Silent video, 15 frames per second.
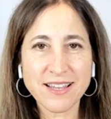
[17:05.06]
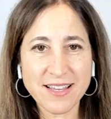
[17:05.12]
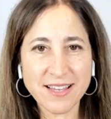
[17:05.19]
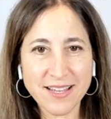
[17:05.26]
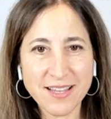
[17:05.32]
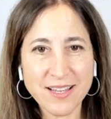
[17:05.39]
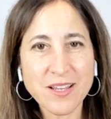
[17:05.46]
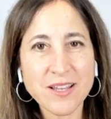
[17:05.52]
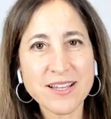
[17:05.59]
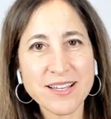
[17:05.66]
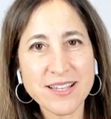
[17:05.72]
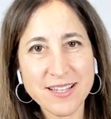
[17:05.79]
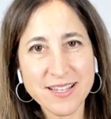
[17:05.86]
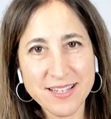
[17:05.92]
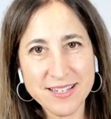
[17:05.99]

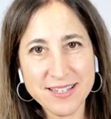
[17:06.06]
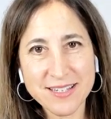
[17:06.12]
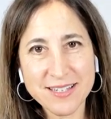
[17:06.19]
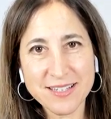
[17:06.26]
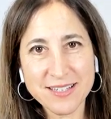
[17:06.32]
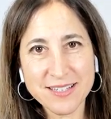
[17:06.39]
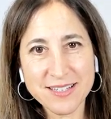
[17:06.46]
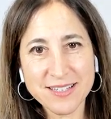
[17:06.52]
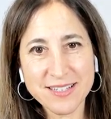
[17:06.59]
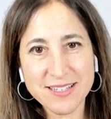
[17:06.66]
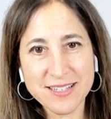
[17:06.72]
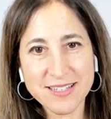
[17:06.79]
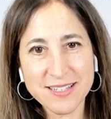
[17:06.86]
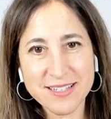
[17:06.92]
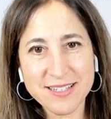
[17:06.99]

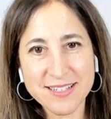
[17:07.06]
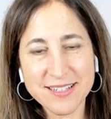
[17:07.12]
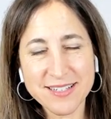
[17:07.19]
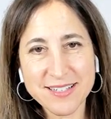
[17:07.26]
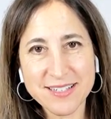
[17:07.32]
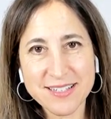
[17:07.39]
(not speaking)